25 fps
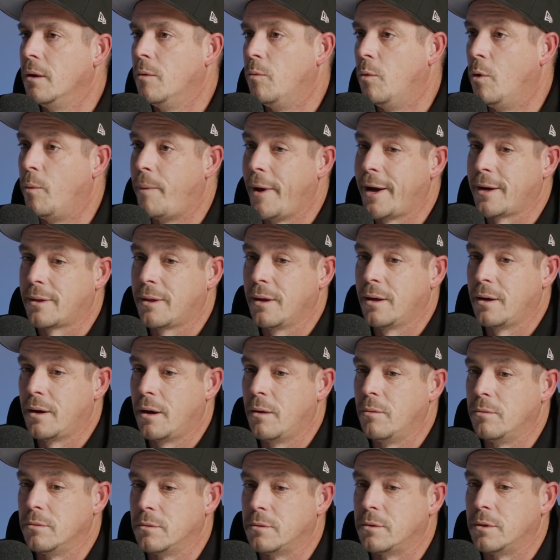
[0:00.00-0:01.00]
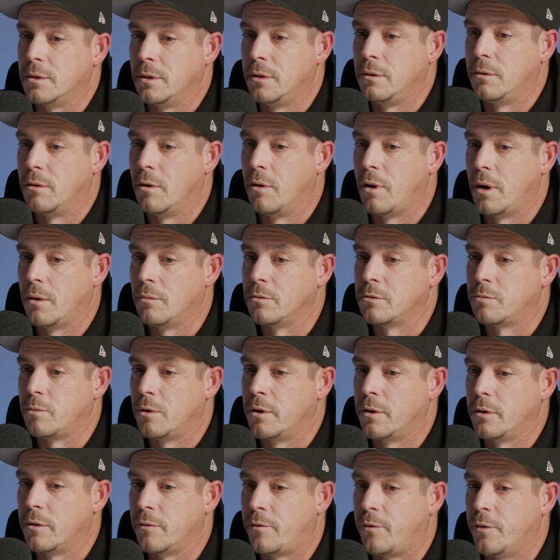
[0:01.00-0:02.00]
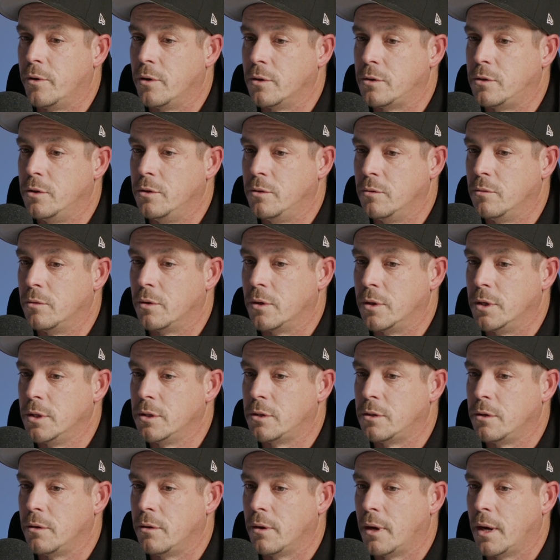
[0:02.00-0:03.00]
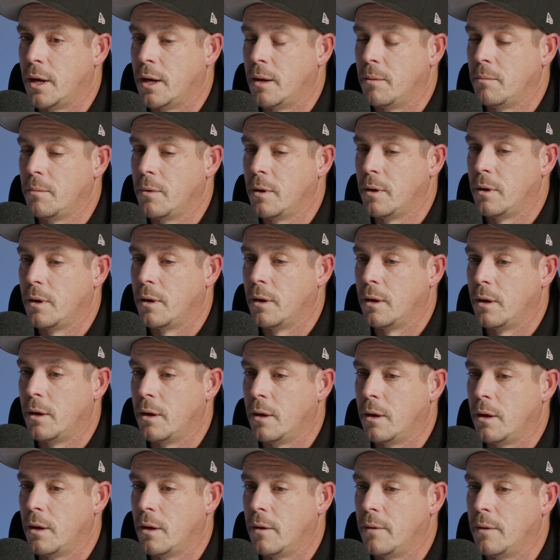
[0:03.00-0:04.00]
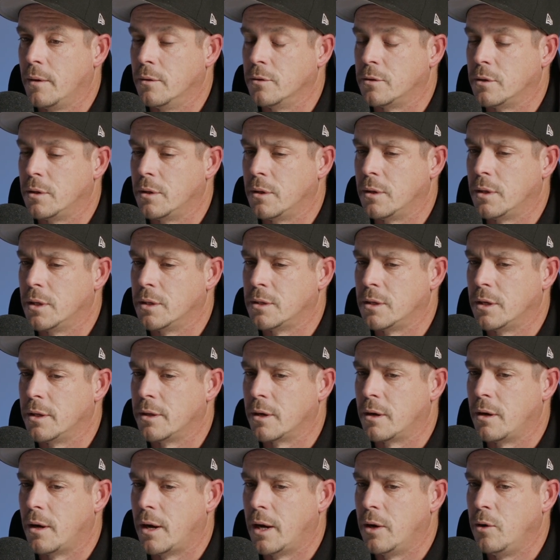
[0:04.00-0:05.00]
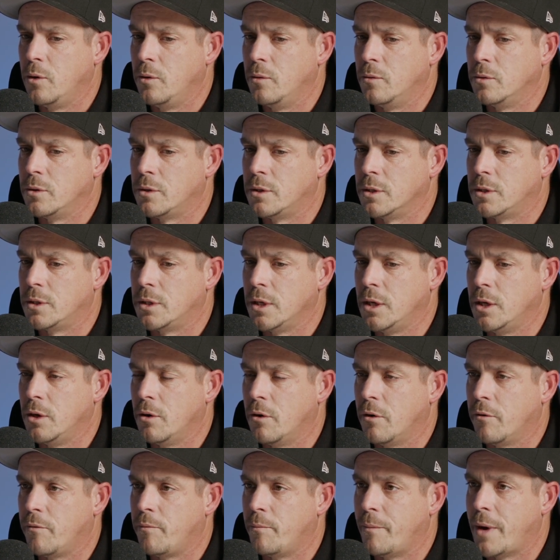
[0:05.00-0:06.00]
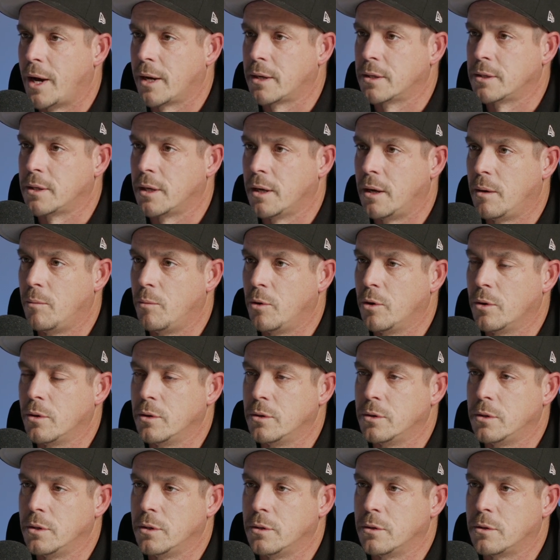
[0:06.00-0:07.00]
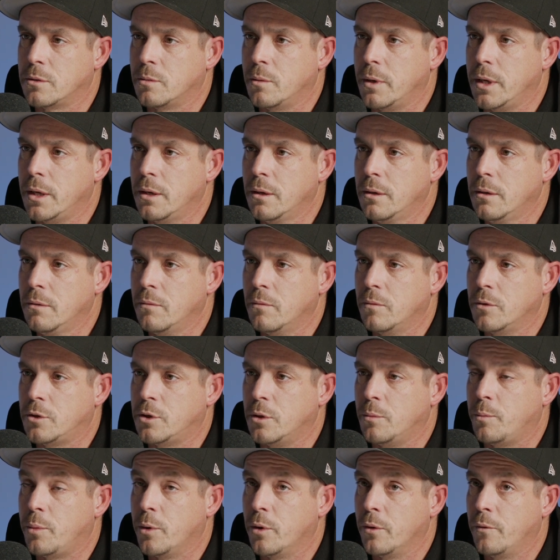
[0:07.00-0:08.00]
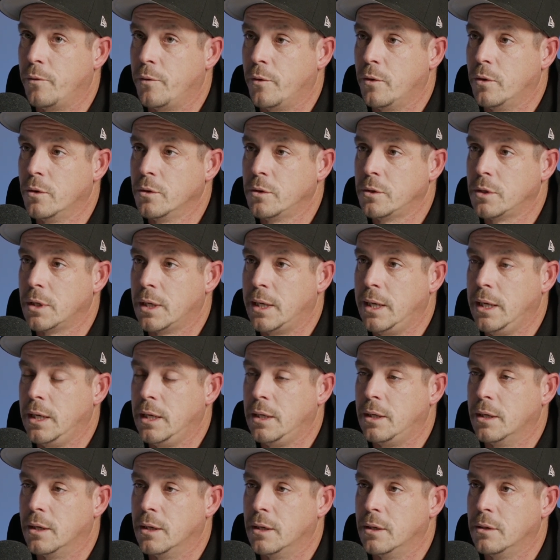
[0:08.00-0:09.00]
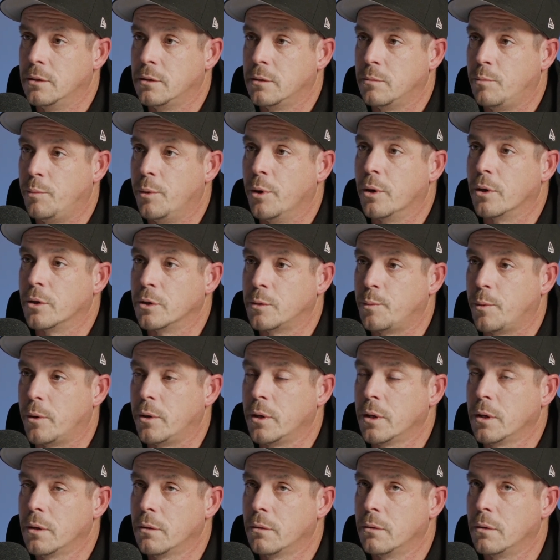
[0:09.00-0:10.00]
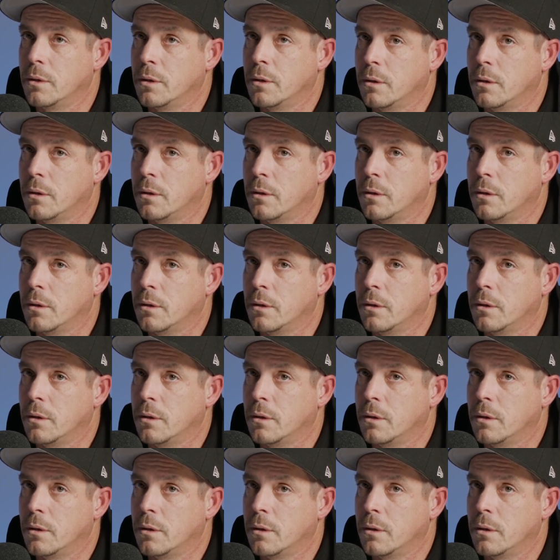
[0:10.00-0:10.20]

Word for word: Well, back then I was, you know, I was one of the first to do it on Instagram. Uh, there was a, there's another guy who was the CEO of Max Hamburgers in Sweden, Richard Bergfors. He does burger spotting.